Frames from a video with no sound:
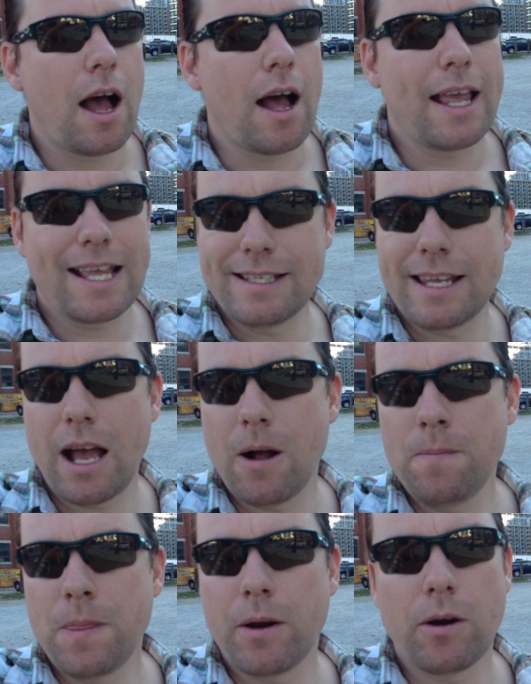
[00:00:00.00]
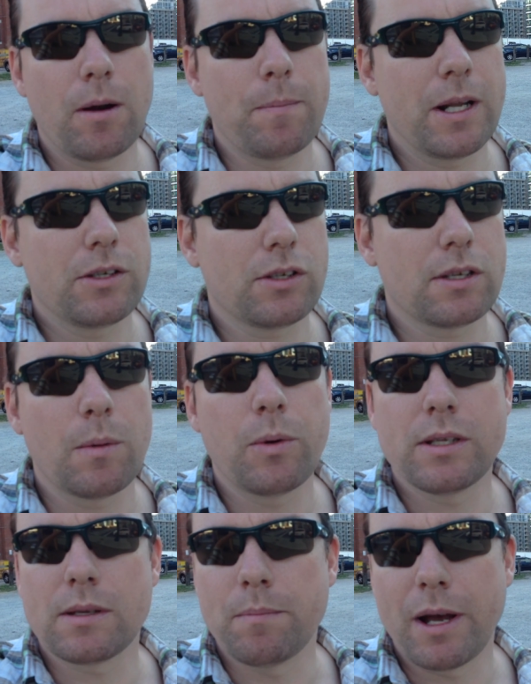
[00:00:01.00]
In town, there are a bunch of
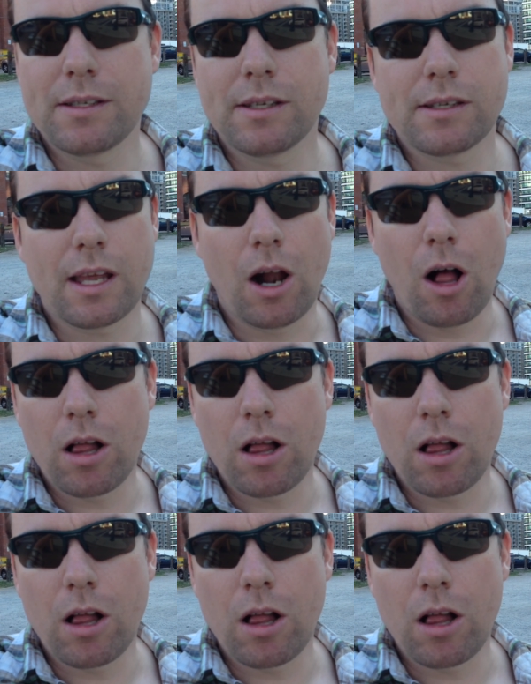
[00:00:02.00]
subways and buses that